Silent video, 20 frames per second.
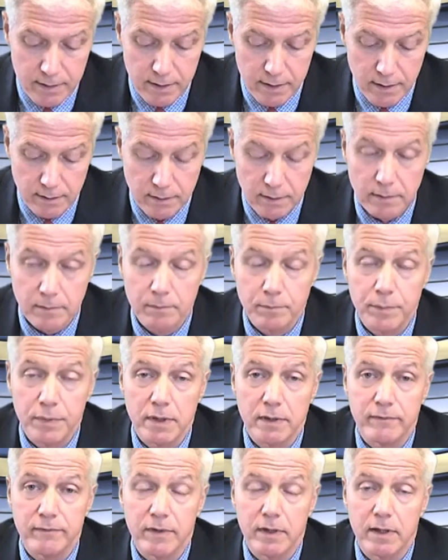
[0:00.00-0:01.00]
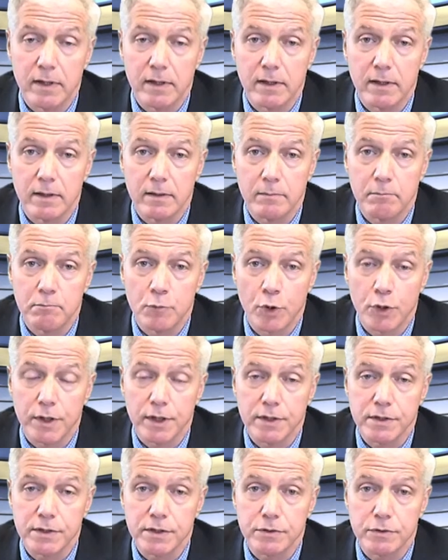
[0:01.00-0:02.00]
A little bit of a
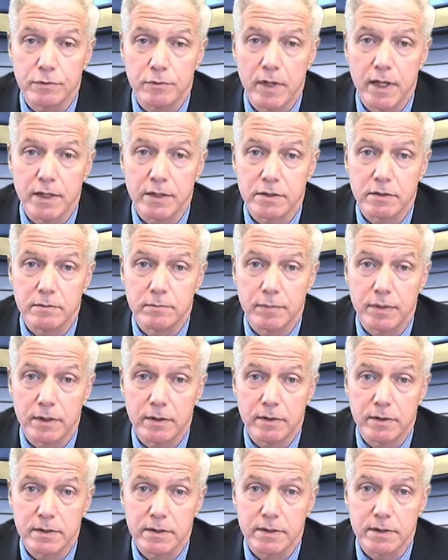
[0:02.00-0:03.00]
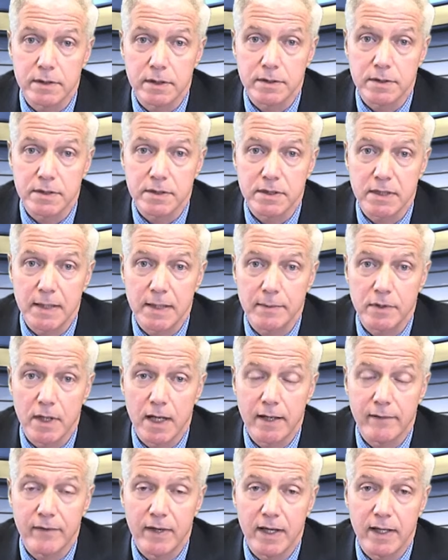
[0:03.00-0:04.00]
murky situation, because it doesn't seem to
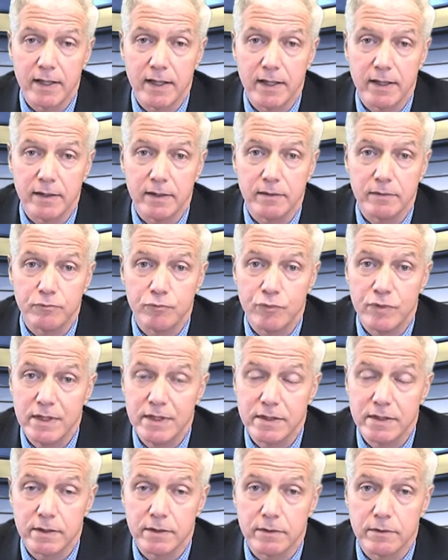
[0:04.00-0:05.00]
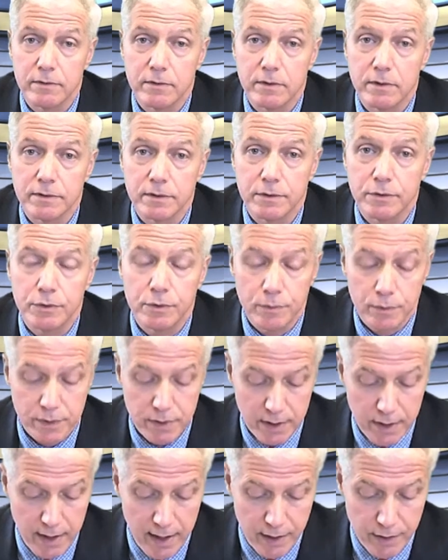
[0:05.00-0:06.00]
have had any reason at all to do
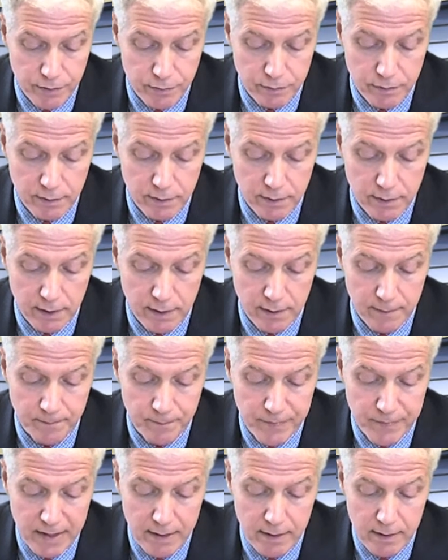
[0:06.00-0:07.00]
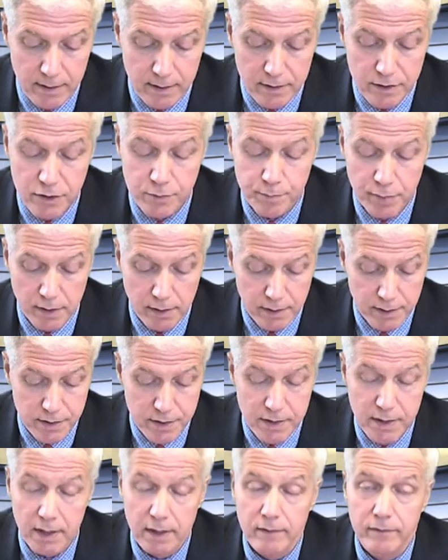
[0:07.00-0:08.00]
with the actual spill
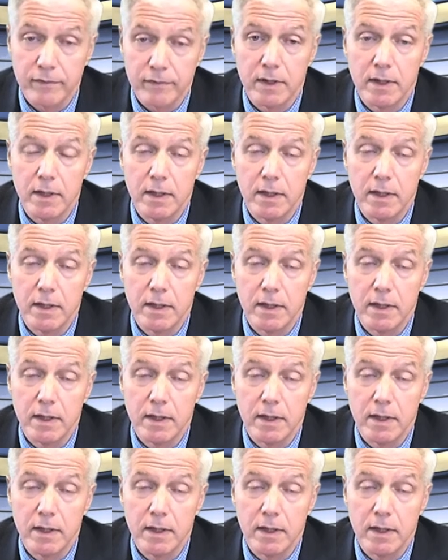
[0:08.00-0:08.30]
itself.